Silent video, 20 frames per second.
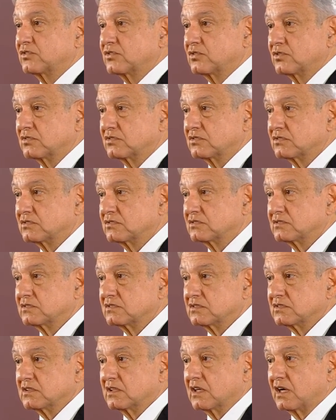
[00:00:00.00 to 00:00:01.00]
and to
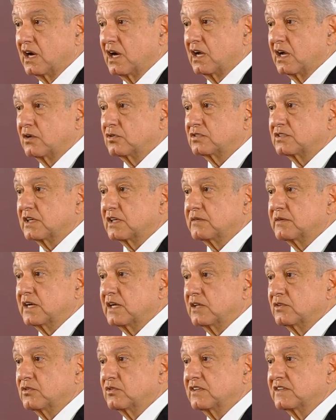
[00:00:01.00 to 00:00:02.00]
regulate
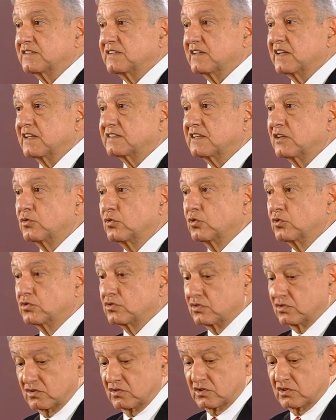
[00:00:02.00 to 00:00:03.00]
the
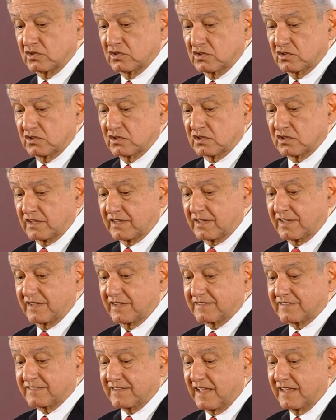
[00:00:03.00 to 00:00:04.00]
workers, uh,
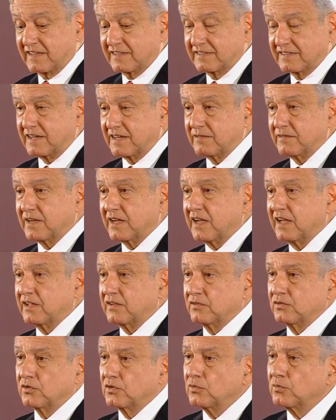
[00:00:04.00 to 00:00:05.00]
health workers
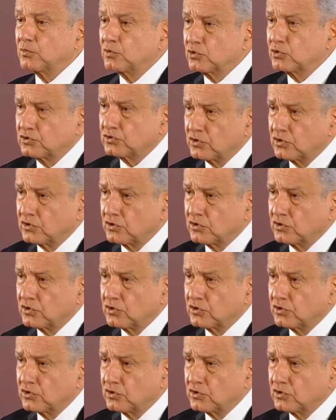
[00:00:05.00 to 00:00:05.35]
that are